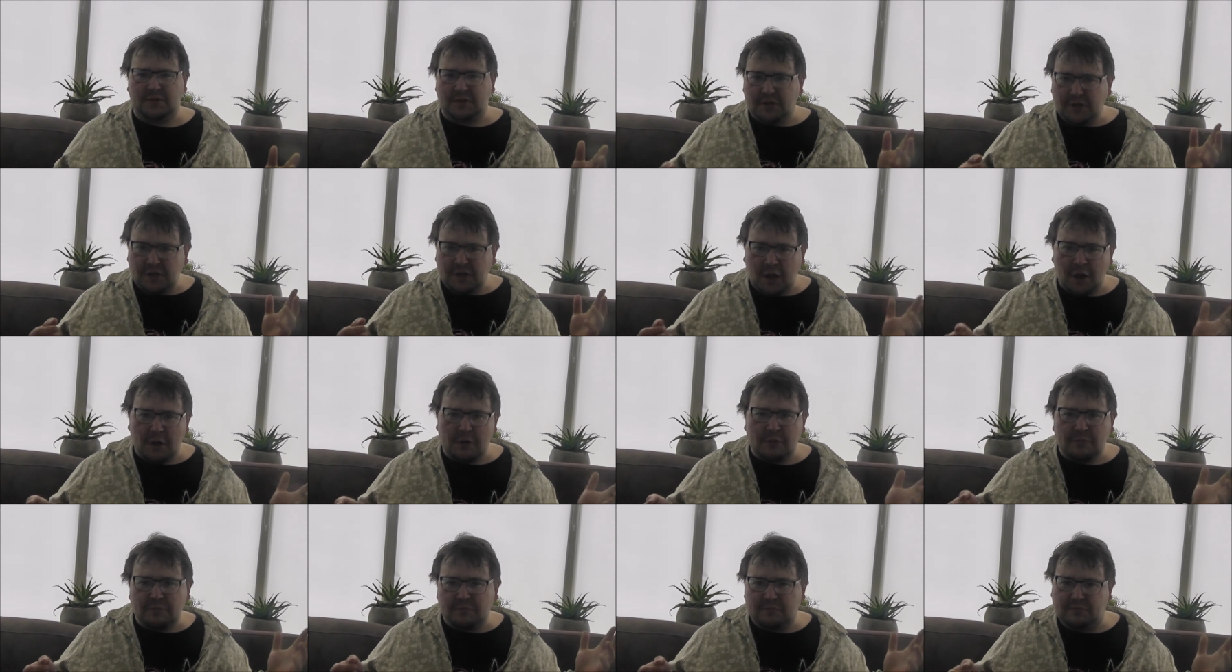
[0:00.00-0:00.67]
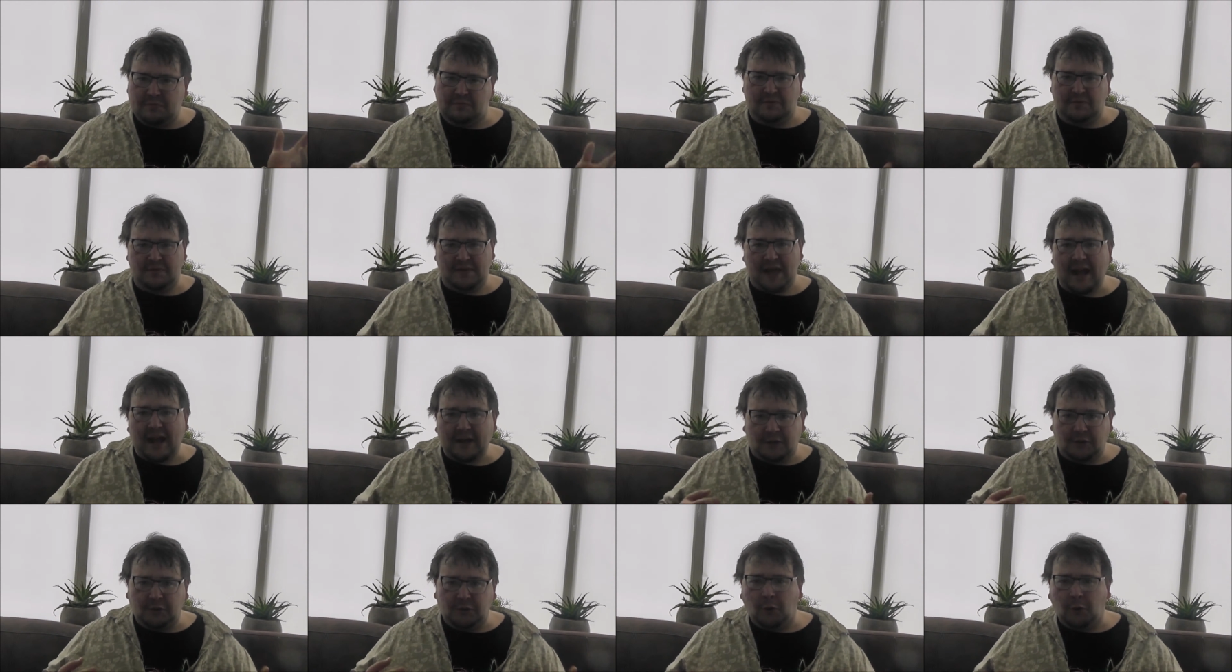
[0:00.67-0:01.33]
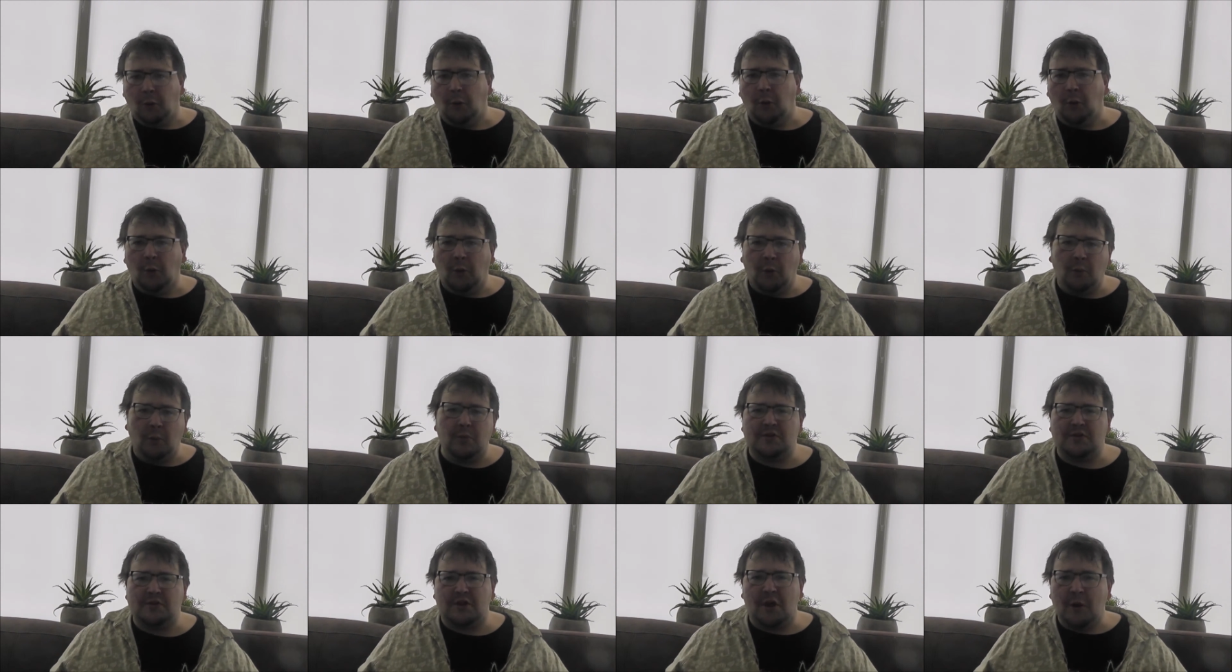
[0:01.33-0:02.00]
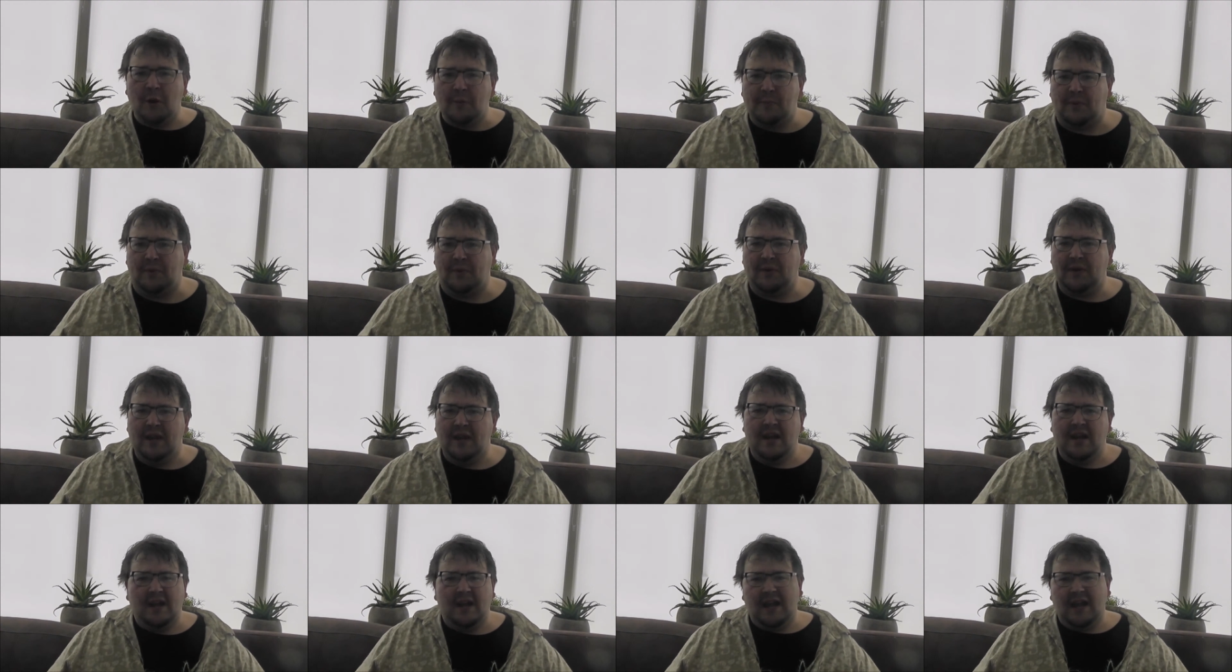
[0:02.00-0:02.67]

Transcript: you know, that door was open,